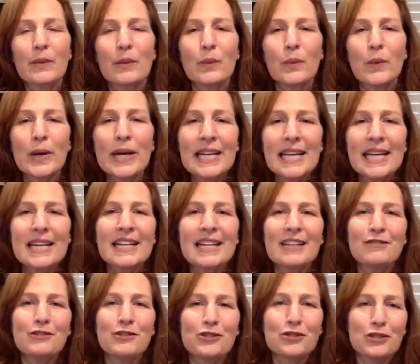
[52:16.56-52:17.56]
We need
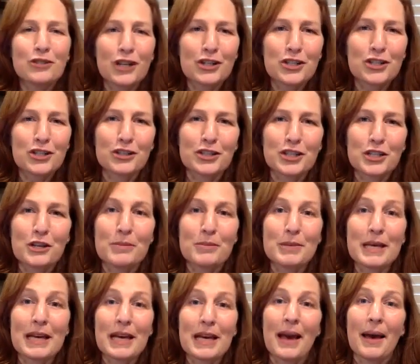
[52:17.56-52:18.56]
infrastructure to
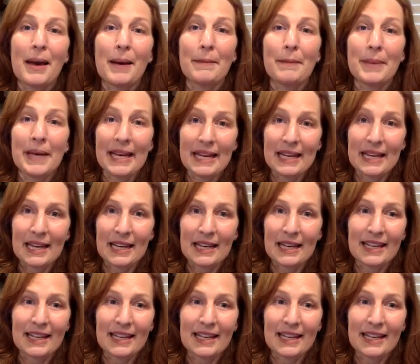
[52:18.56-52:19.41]
be big.